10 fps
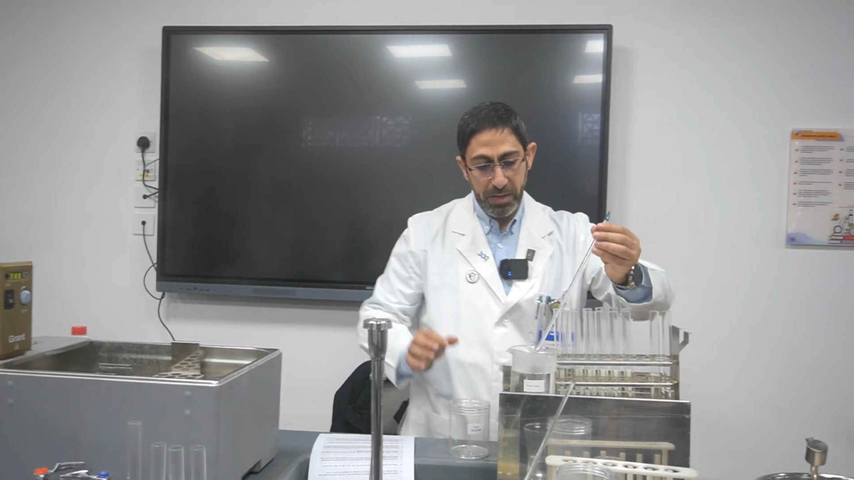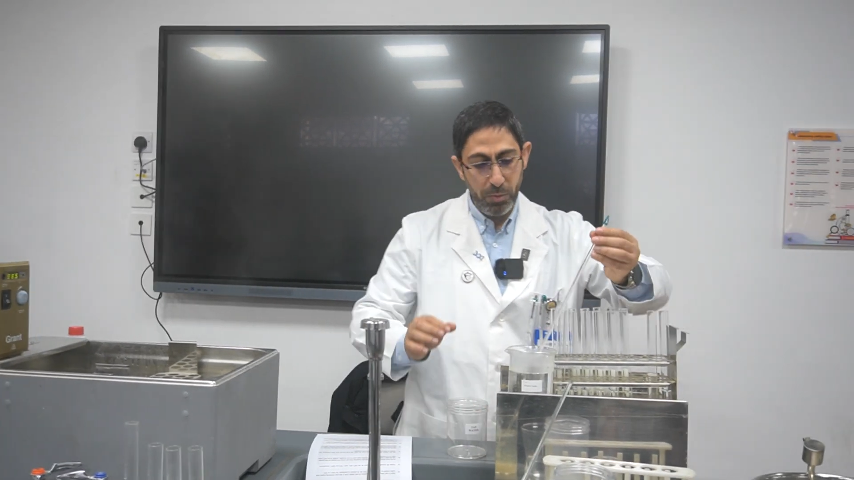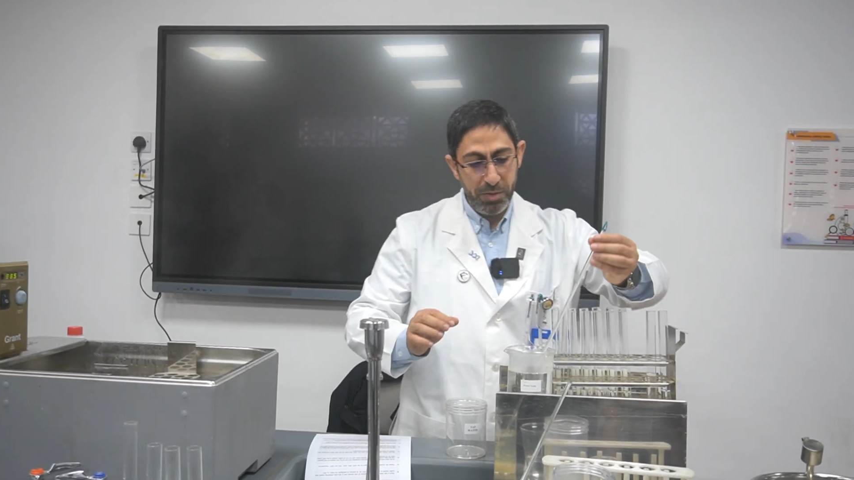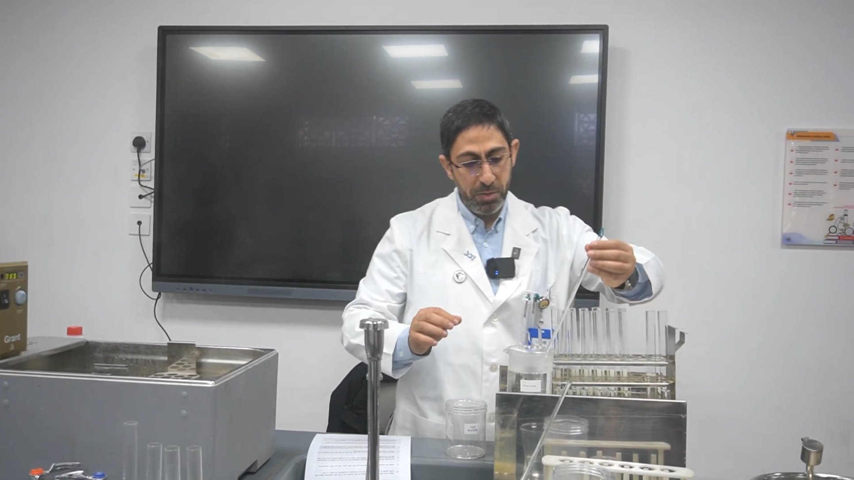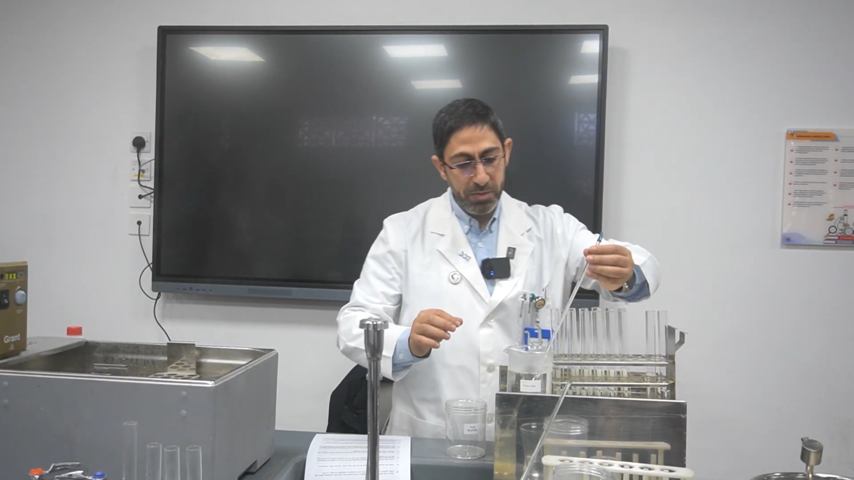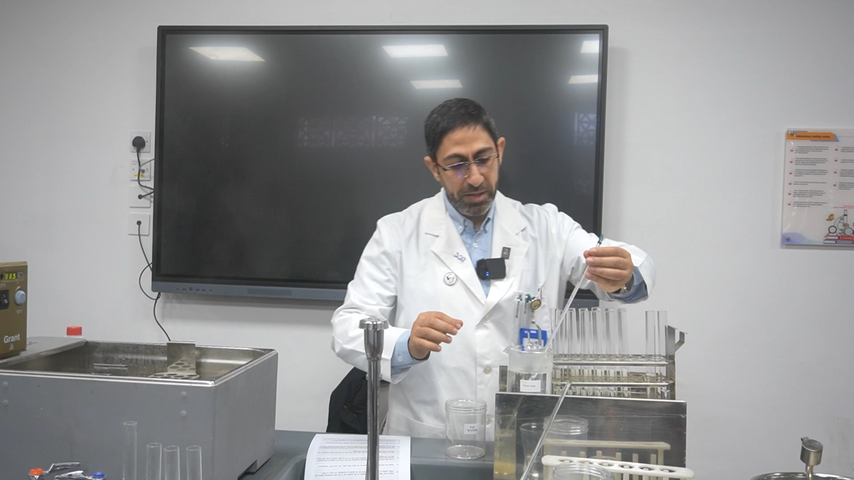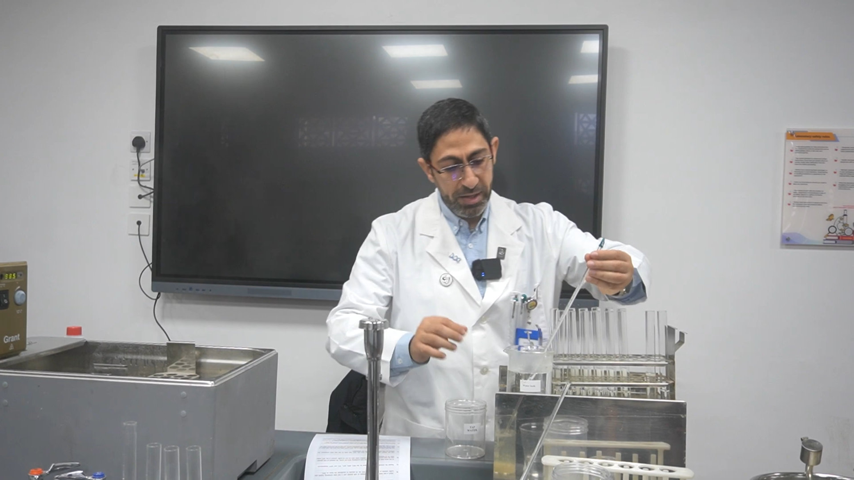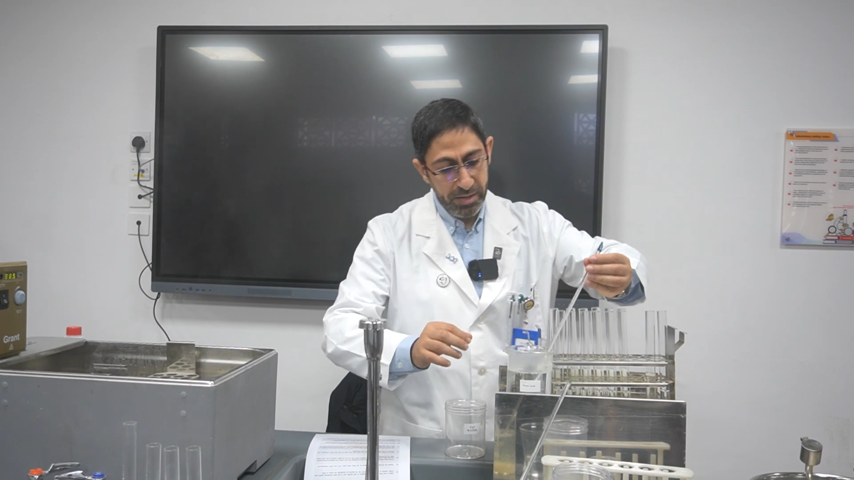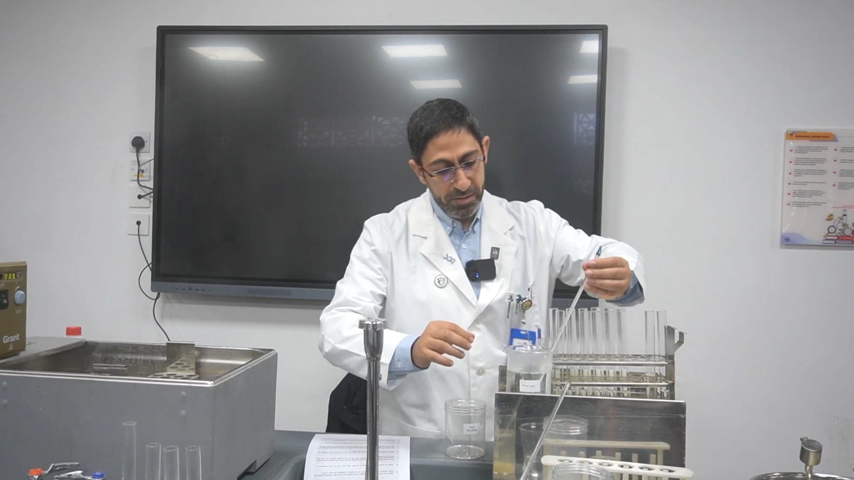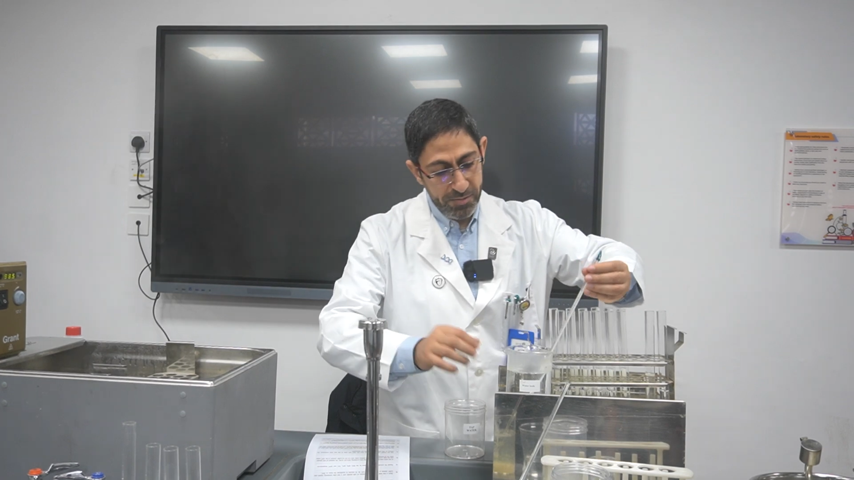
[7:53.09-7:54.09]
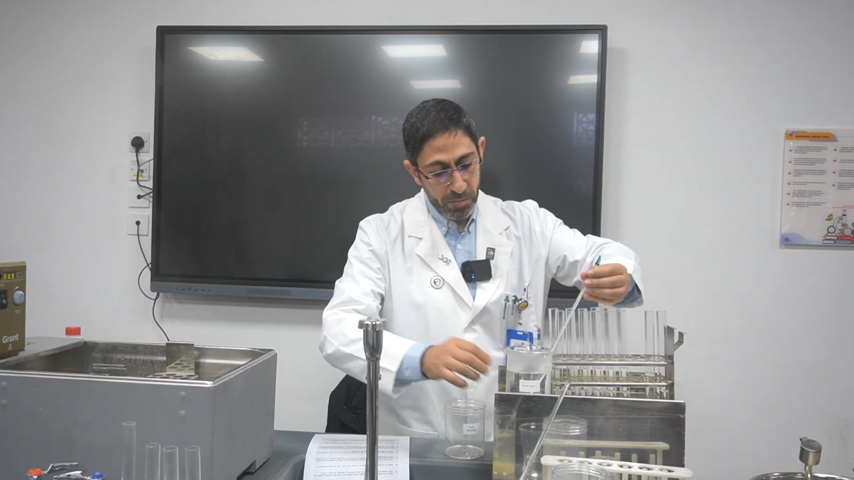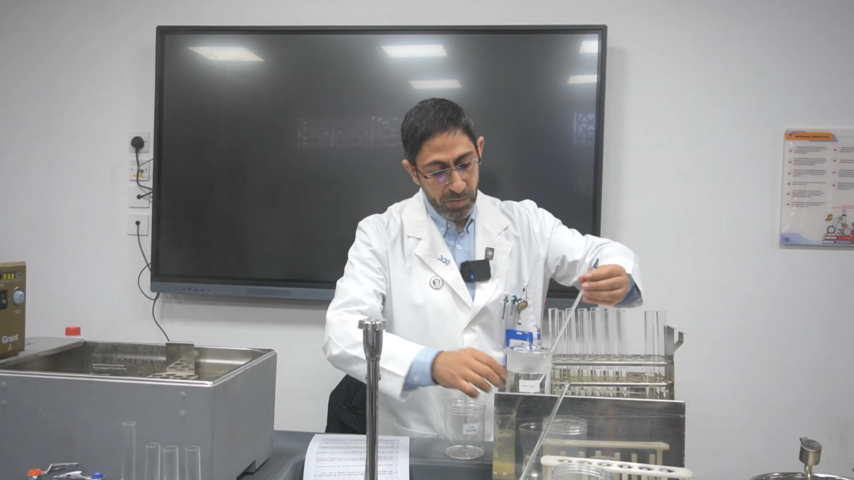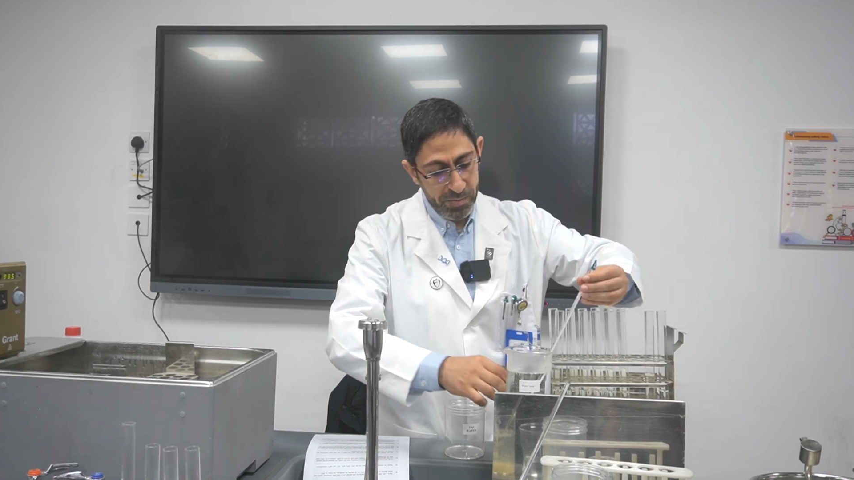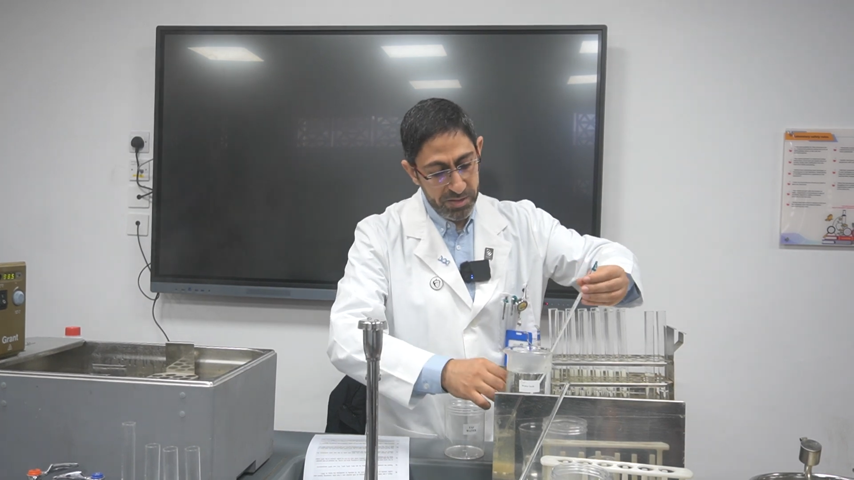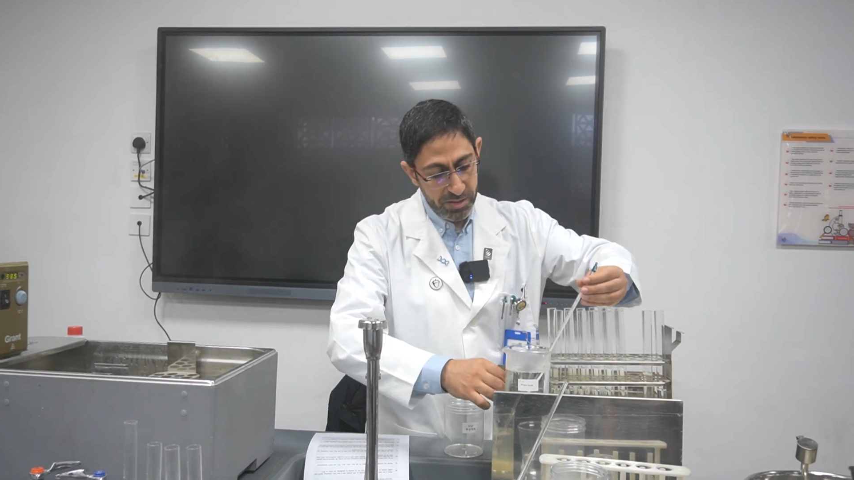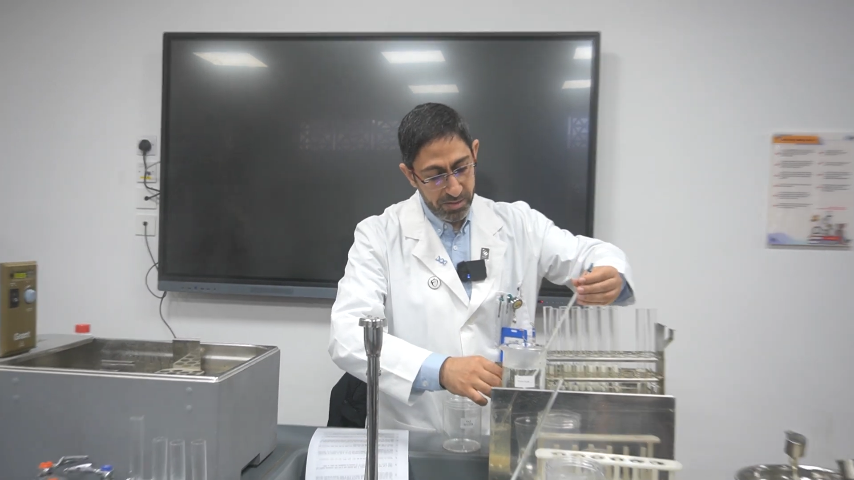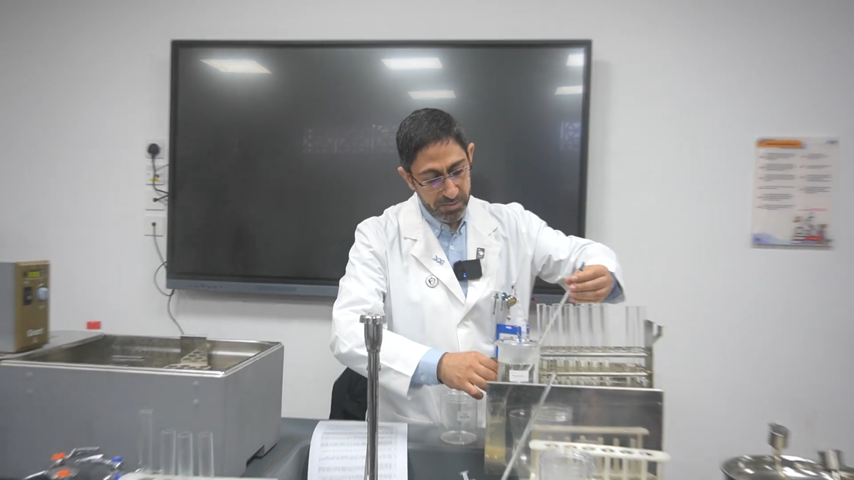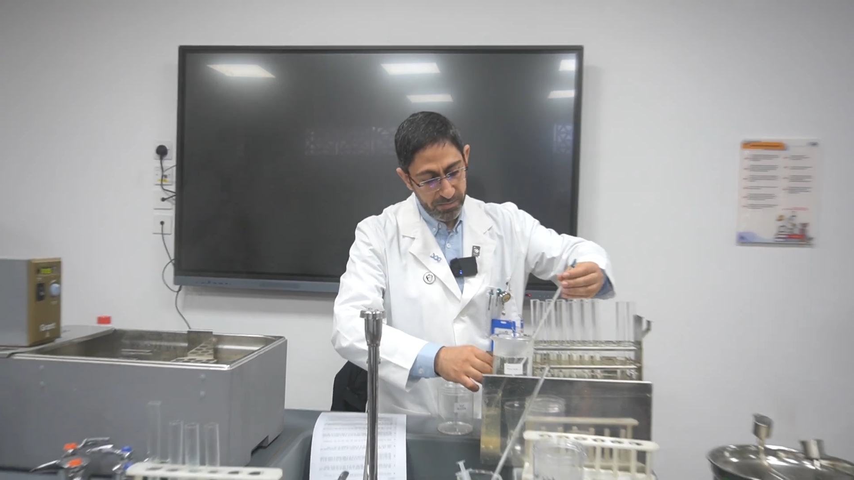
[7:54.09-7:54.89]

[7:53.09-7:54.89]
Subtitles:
I will use the thermometer.